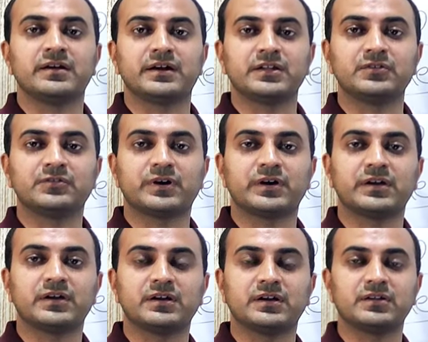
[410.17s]
that is why
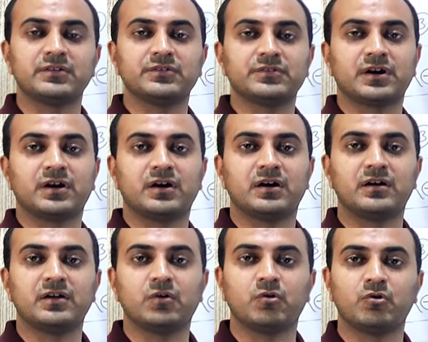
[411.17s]
it is
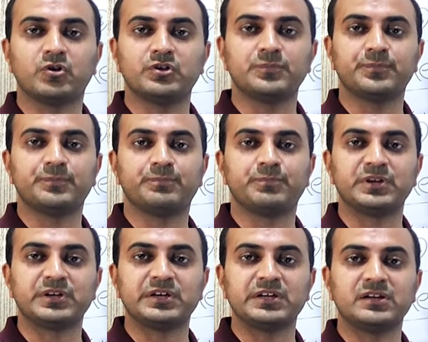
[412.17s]
called orange
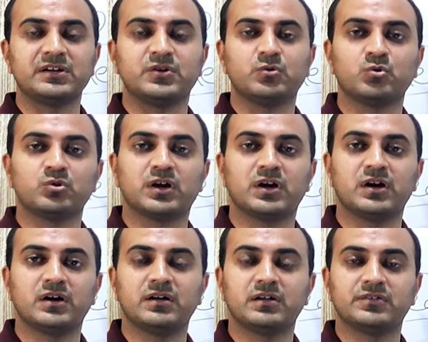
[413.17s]
peel due to the
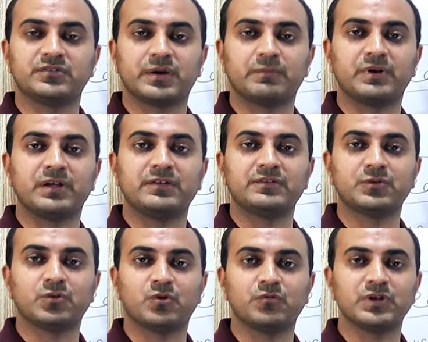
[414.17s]
resemblance
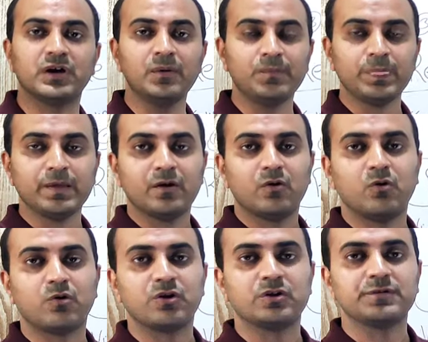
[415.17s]
of the
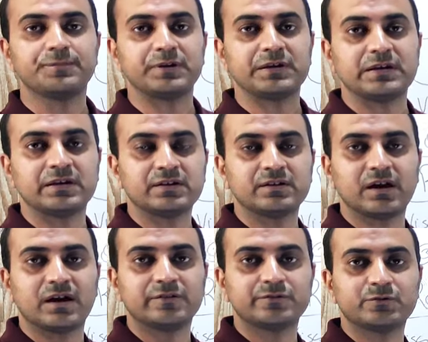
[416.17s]
orange peel it is
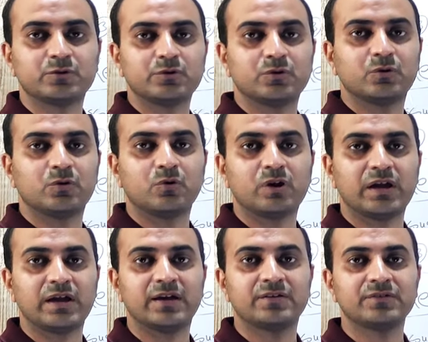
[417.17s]
also known
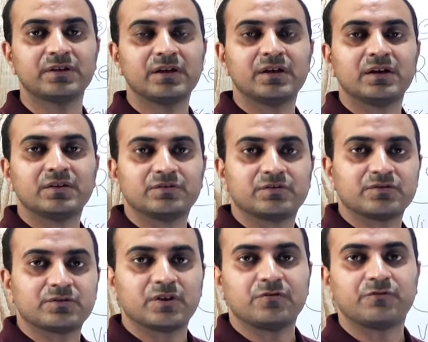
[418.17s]
as
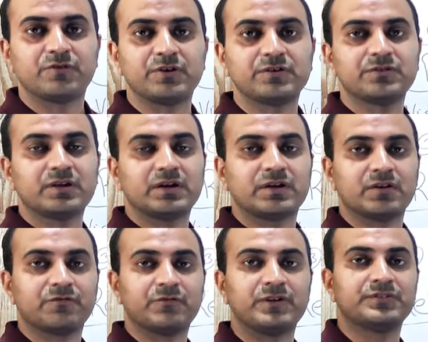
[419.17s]
surface
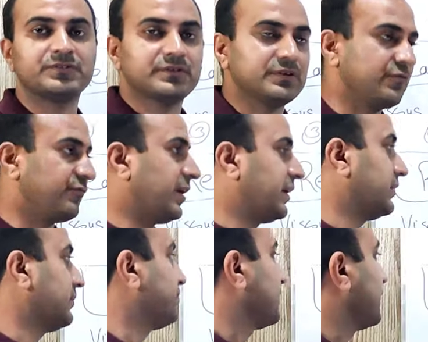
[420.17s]
roughness defect